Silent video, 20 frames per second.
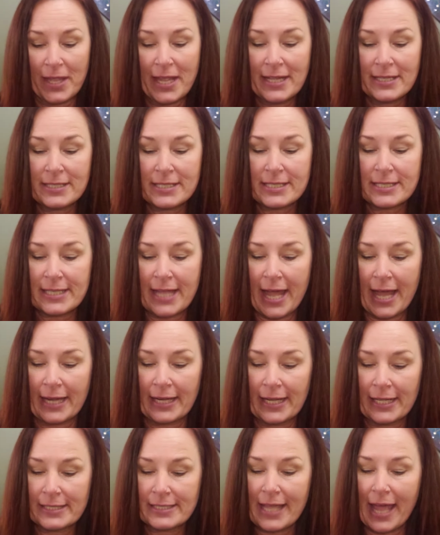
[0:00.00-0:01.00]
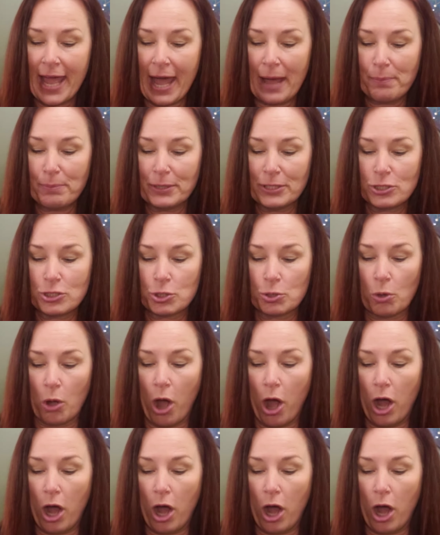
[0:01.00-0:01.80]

Instead, tap into